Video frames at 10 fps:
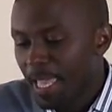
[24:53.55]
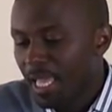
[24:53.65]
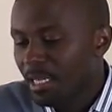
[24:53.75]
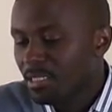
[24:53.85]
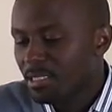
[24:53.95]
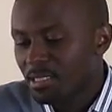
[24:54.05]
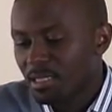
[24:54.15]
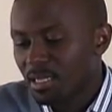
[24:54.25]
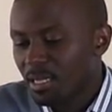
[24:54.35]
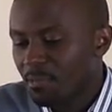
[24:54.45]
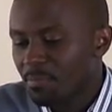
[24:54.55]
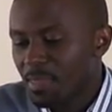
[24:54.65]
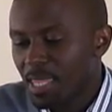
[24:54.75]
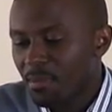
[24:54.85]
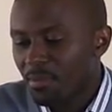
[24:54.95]
And
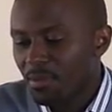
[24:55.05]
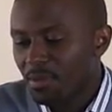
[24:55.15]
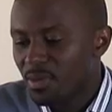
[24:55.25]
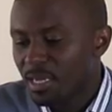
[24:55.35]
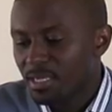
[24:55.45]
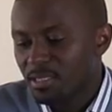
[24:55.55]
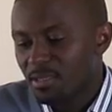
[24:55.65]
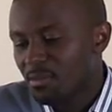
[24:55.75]
you can't